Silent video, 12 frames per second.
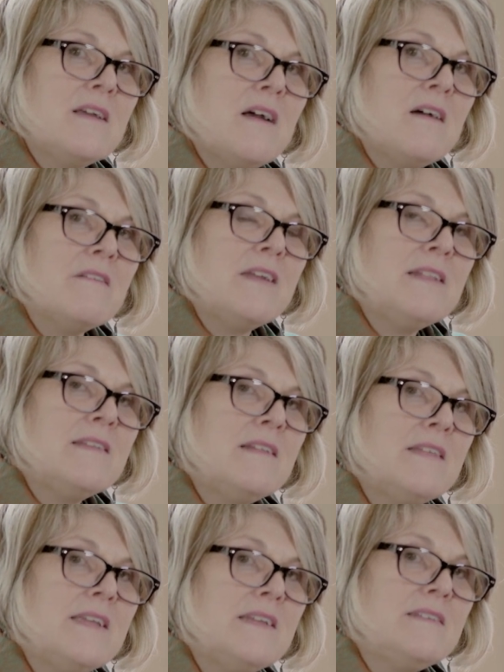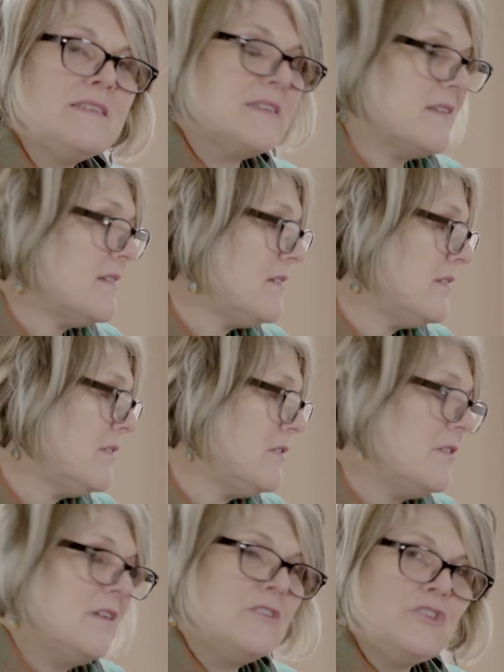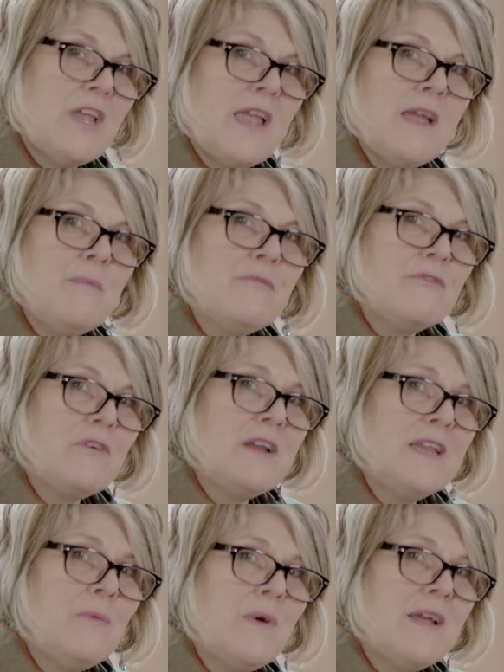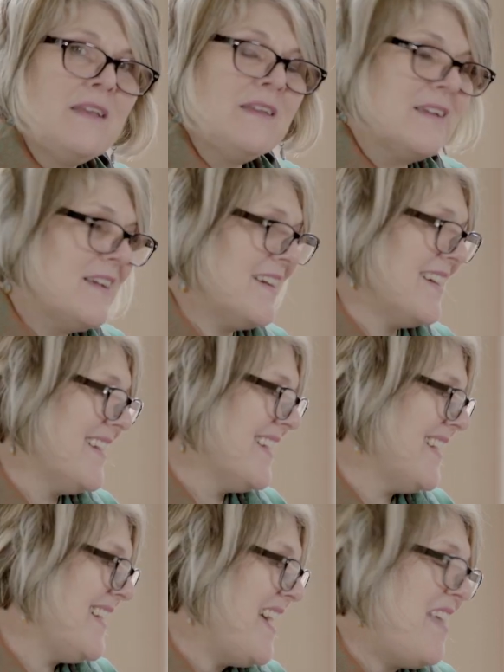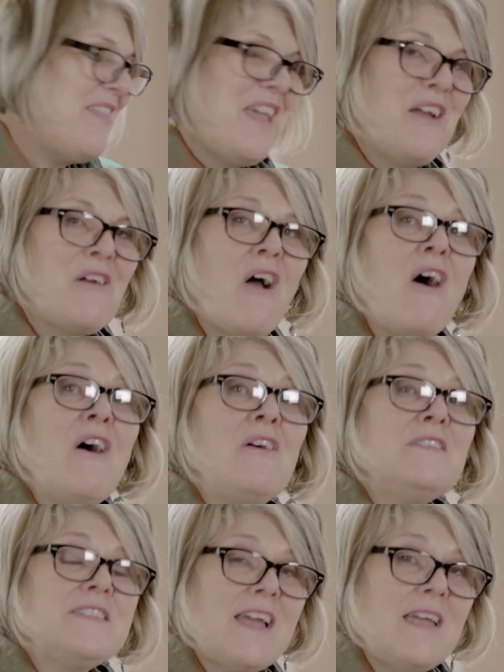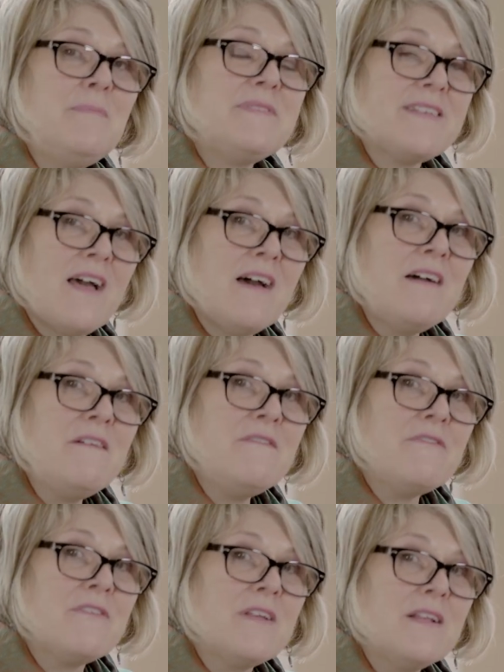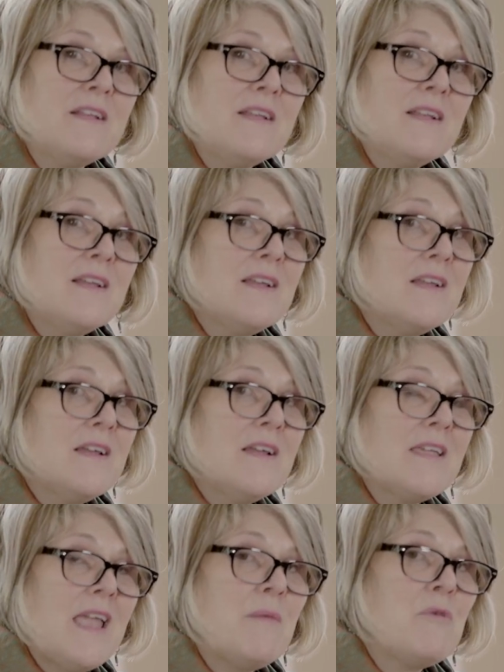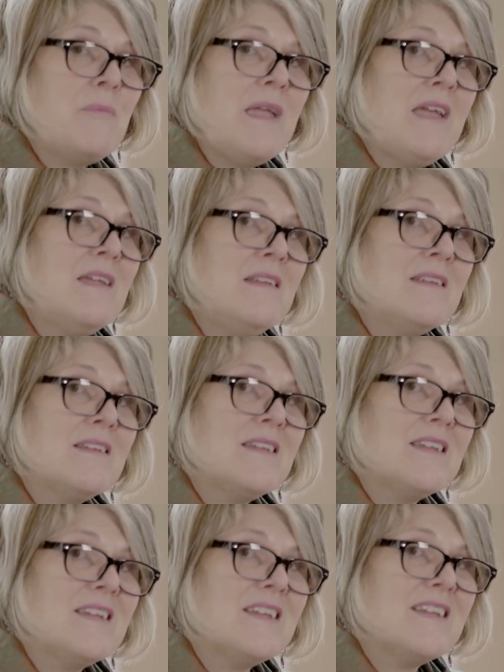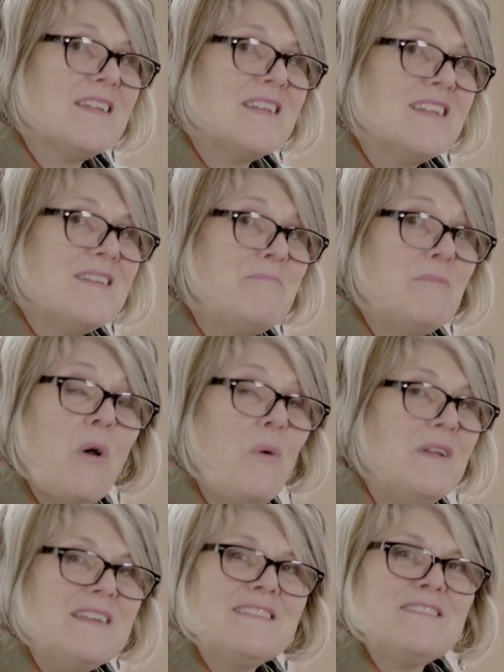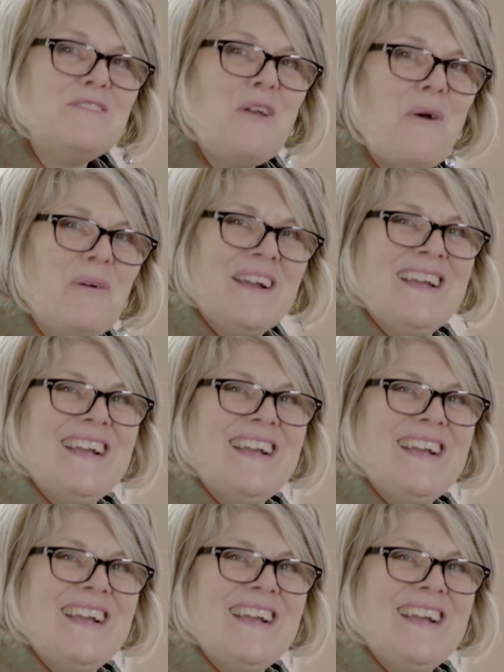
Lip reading: All right, little hint. Jam for anyone? They are all types of, cameraman? No, he doesn't know.